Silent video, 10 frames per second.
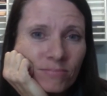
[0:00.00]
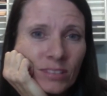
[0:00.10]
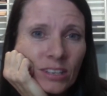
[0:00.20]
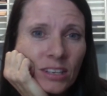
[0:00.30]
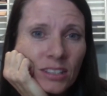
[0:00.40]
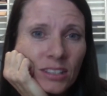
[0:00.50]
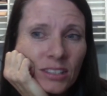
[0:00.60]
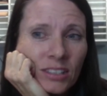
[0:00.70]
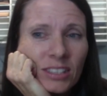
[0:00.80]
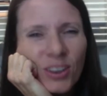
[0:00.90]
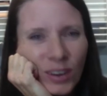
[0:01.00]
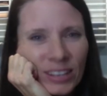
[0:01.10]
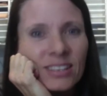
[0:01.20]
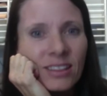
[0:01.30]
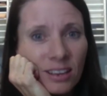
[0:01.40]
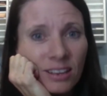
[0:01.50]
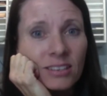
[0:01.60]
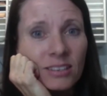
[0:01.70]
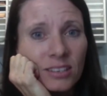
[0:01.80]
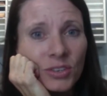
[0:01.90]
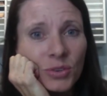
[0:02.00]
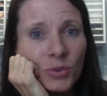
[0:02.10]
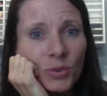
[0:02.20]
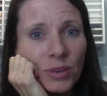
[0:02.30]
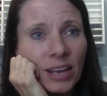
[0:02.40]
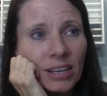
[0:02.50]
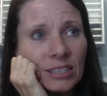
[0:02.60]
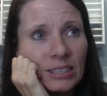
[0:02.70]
is a nice thing to do, and